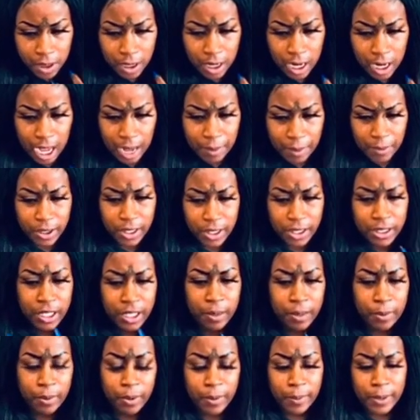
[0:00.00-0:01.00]
I'm going to
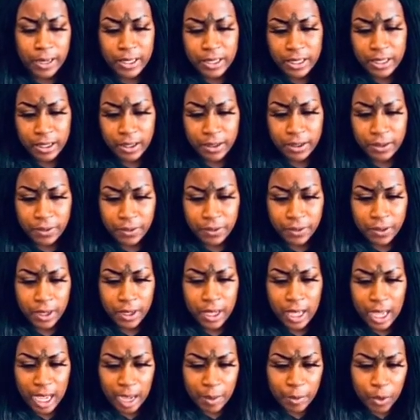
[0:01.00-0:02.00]
temper myself.
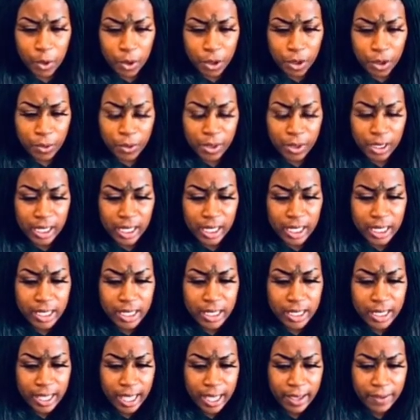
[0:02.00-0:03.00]
I'm going to release
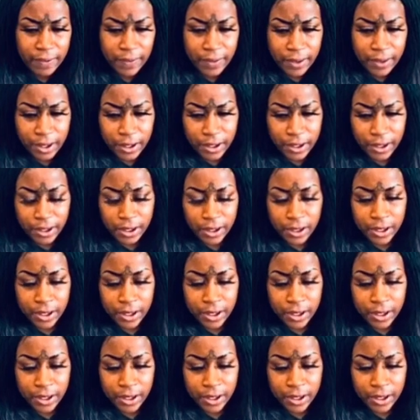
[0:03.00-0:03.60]
that fear.